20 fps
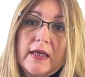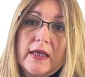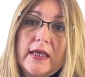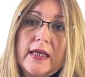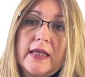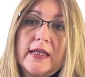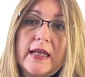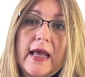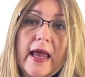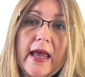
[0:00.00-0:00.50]

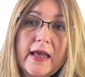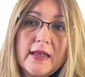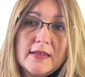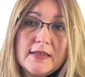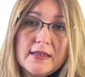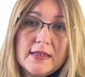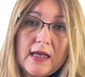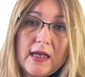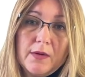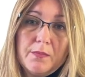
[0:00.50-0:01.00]

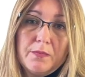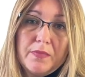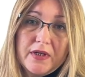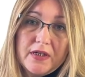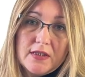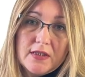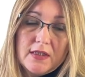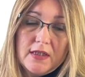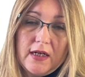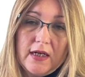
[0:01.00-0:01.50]
Enhancing
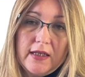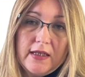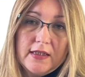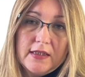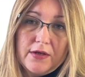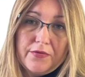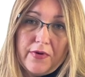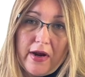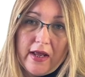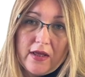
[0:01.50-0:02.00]
personal
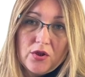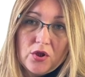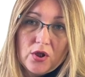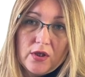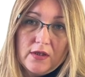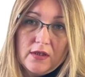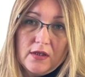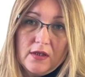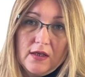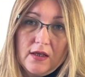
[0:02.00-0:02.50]

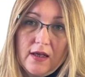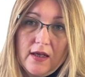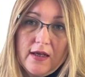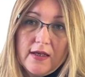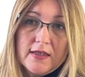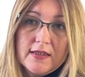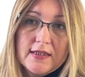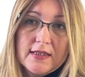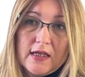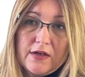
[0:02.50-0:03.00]
interaction.
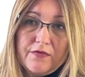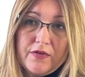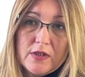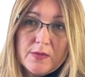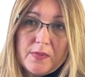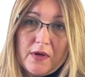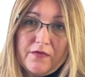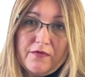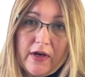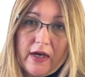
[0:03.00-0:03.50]
Service
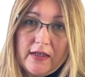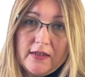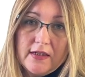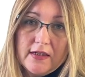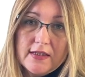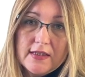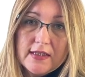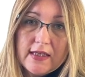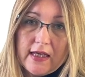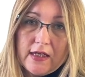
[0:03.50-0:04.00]

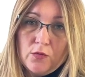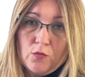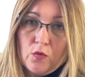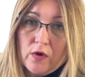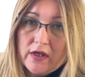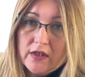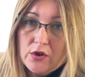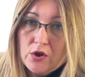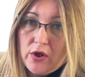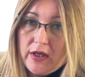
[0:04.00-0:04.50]
providers can
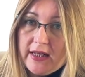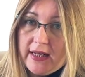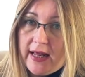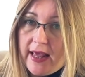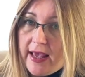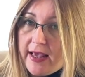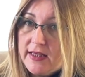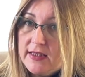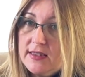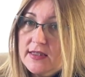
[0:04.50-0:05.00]
work to
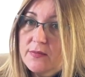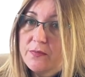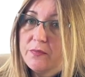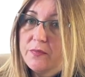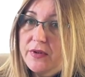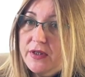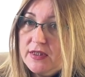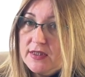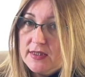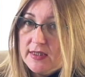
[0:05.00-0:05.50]
enhance
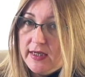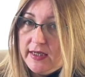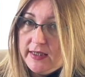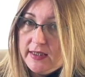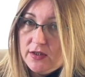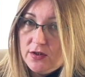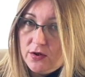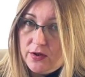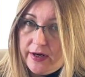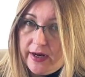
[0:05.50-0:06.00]
personal
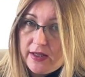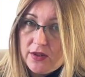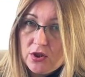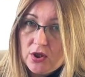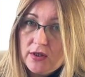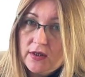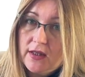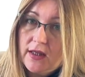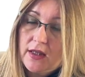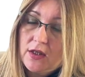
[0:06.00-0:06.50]

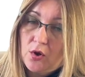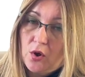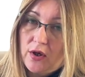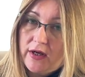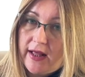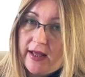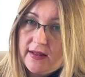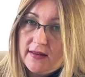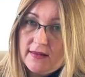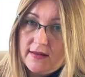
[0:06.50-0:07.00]
interaction in
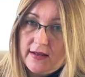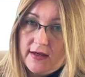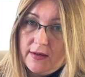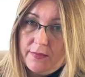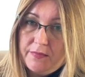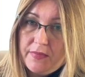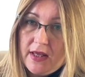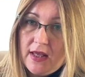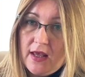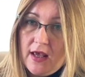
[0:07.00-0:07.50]
online
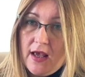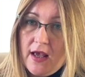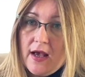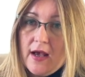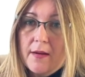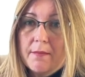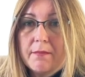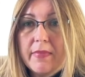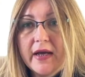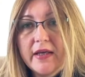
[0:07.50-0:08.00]
therapy
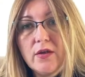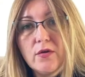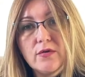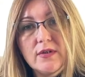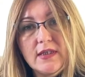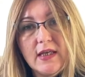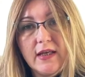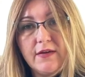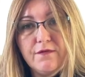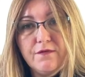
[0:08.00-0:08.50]
by
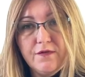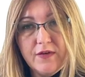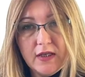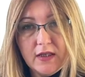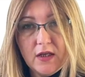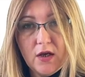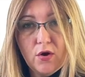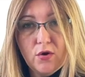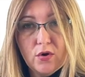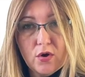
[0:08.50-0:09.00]
using
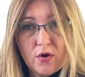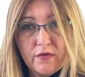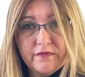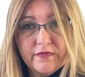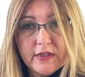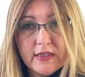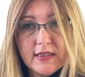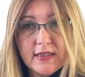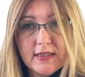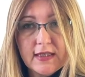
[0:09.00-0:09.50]
video
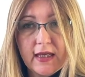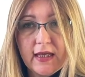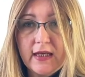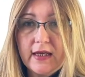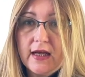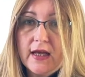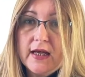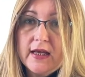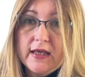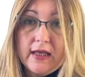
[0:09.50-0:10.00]

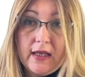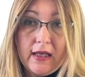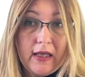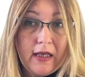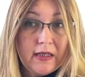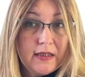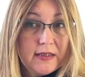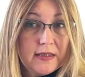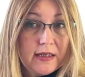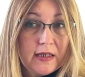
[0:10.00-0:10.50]
conferencing,
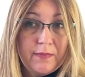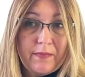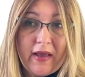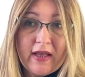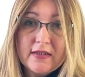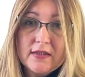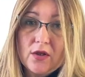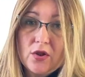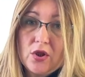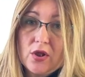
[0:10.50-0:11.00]
instant
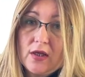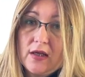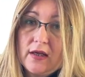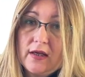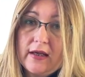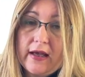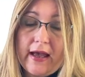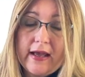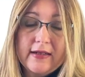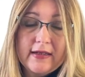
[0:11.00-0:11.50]

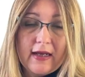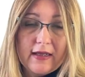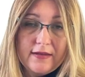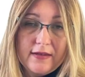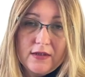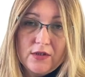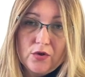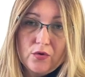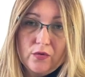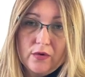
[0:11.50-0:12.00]
messaging, and
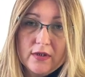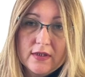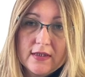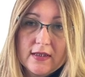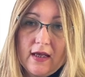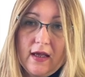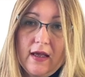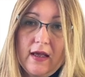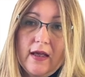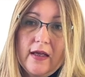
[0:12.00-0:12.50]
other tools.
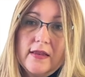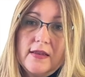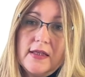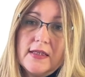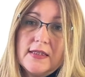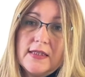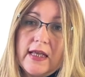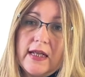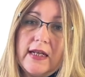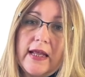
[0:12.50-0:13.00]

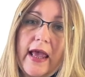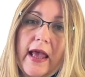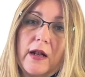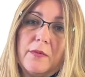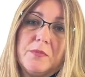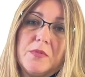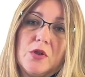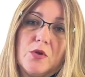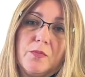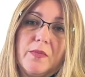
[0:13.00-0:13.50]
This can
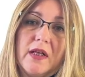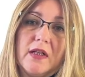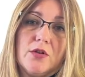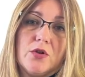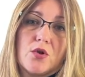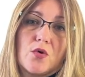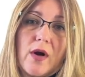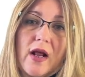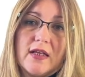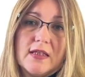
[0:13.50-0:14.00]
help to
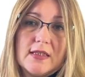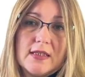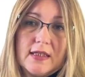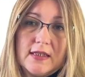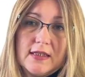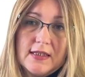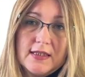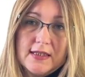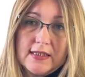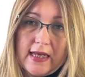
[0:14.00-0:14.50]
build trust
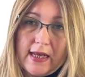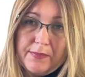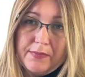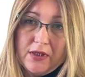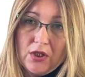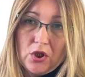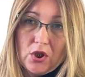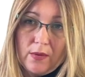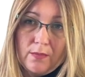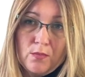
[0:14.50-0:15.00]
and
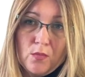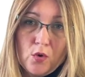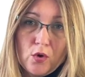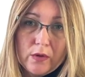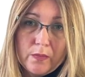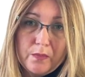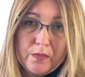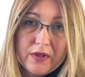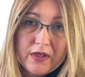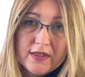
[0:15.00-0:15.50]
establish a
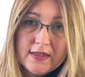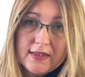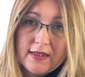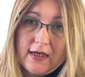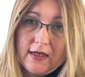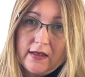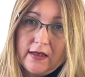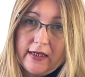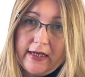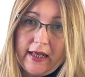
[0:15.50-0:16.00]
more
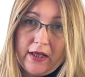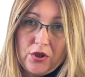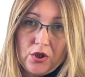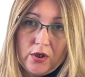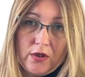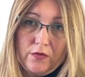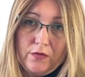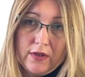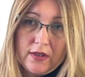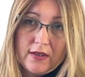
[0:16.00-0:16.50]
personal
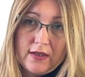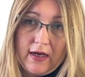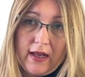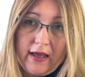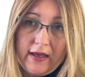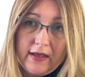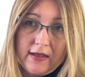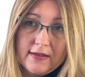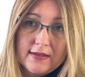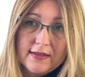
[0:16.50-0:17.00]
connection with
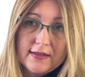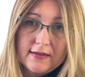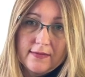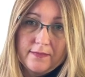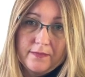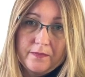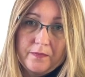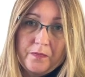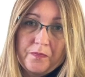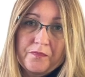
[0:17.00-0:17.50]
clients.
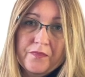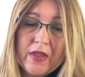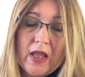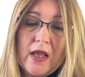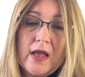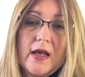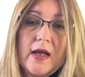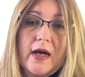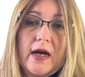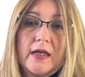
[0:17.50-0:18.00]

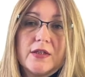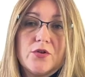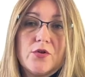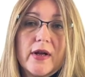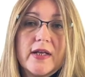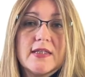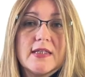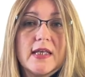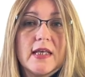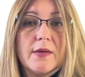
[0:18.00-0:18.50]

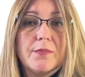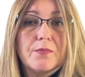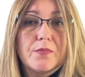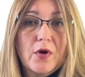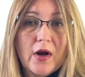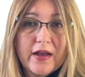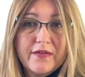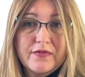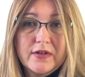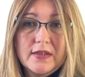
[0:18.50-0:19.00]
Addressing
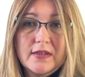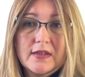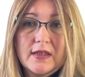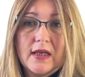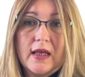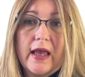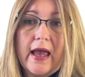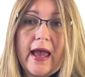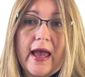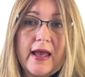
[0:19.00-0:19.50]

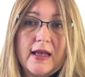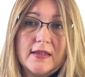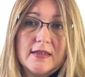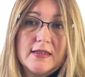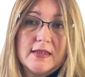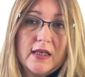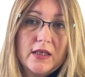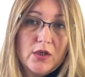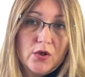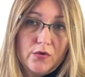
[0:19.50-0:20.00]
privacy and
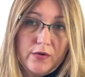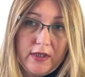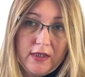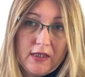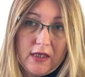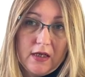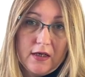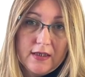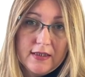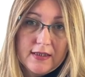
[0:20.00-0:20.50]

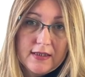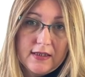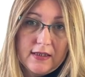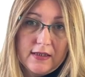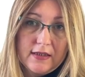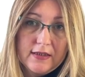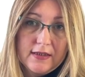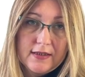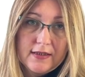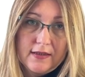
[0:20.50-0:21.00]
security
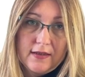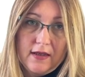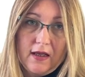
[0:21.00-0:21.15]
concerns.